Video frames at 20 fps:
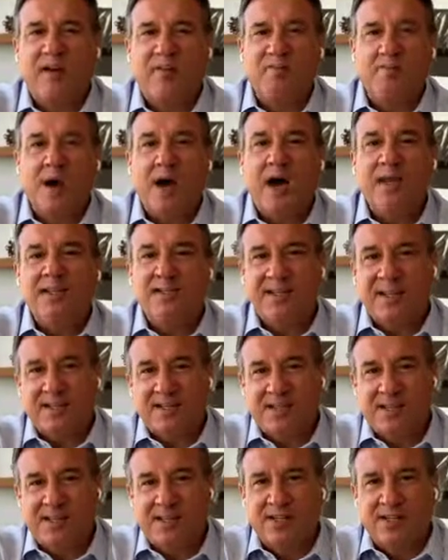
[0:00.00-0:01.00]
bot
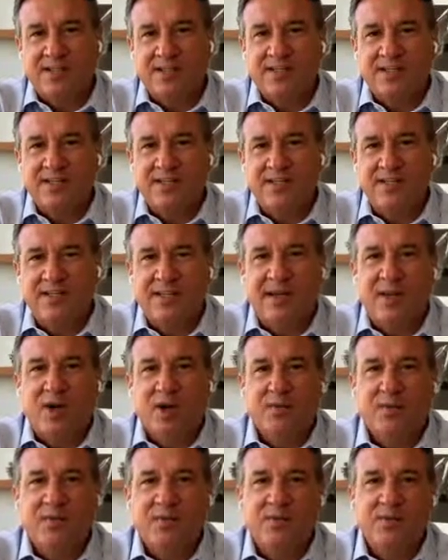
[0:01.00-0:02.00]
technologies
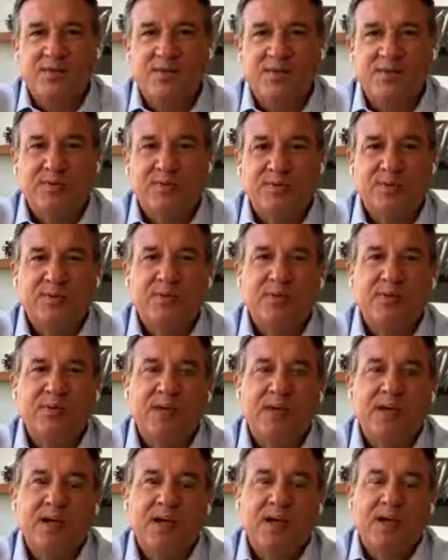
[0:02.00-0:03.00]
helping you through
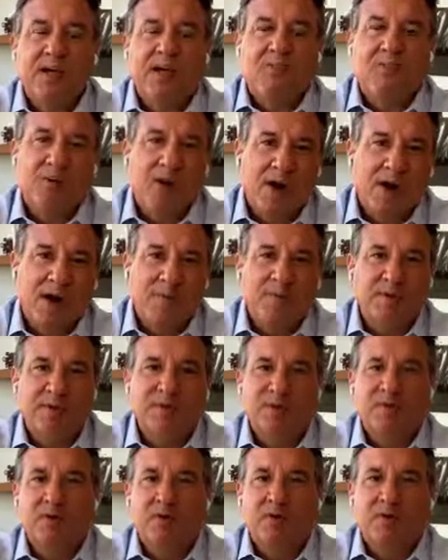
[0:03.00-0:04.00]
a
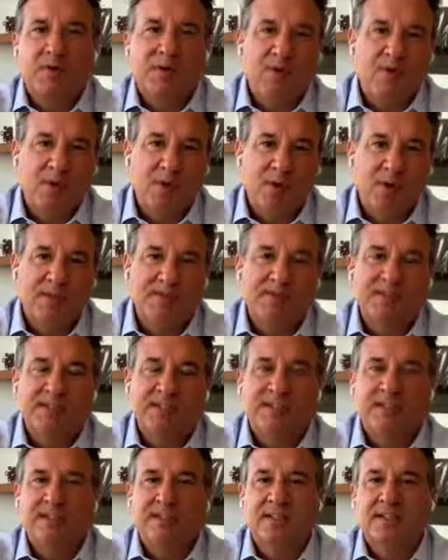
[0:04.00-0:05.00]
problem or a
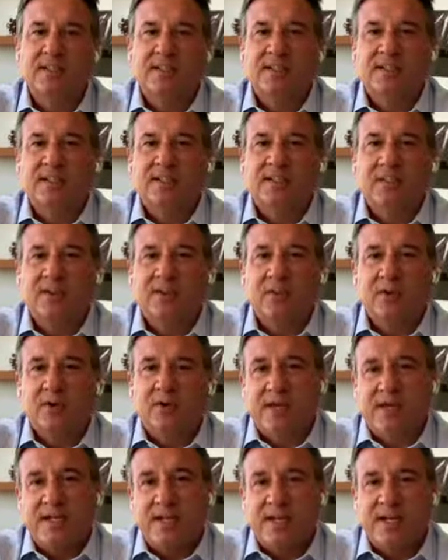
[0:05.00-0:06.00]
question or
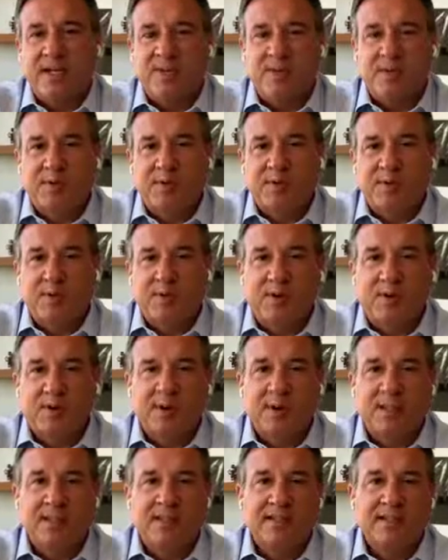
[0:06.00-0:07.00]
an engagement with the
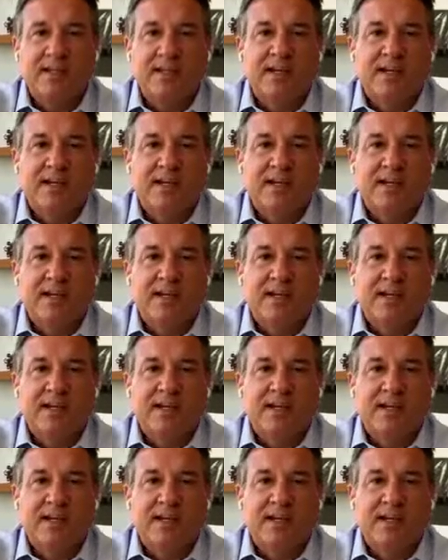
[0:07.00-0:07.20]
brand.